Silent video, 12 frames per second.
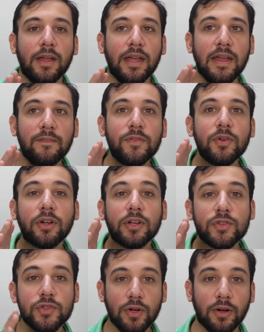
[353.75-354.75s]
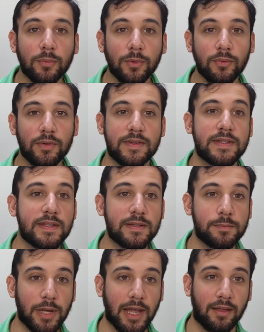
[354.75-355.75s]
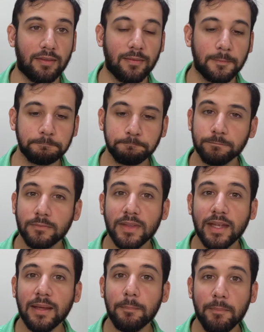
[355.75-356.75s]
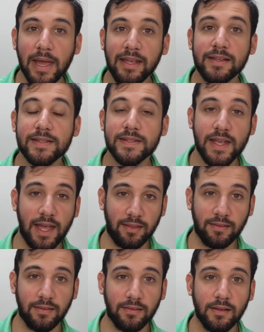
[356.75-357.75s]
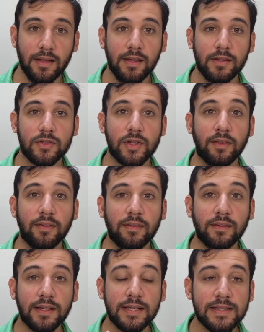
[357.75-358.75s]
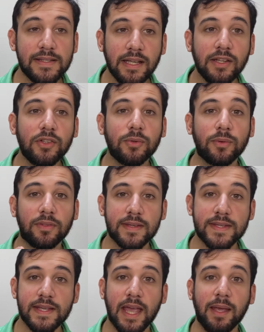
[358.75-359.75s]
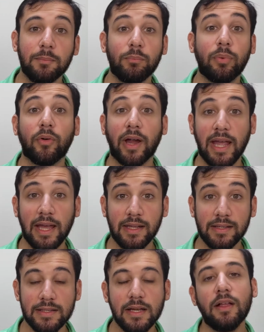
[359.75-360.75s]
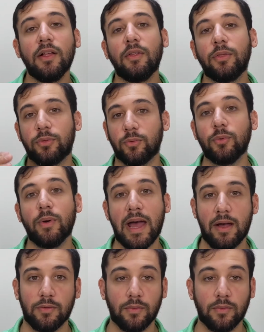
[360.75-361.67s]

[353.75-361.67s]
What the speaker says: If you're going to start with resistance bands, it makes sense to continue with the same brand throughout.